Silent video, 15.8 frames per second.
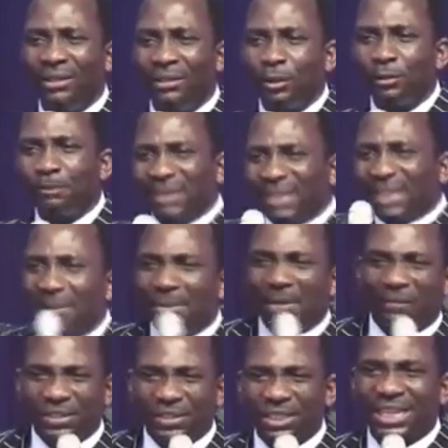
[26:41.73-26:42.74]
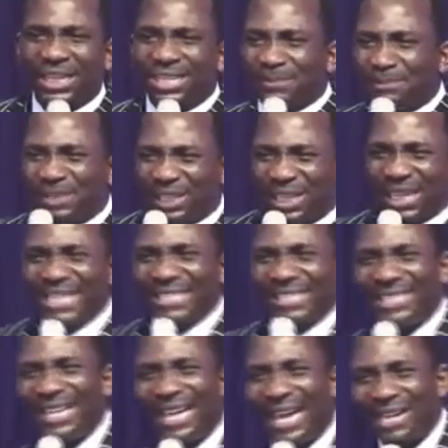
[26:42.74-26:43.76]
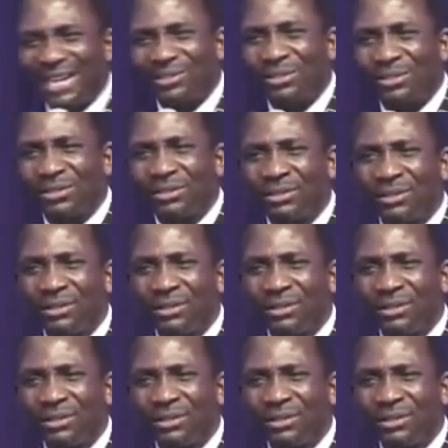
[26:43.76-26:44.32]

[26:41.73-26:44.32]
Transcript: you became a physician specialized in the heart.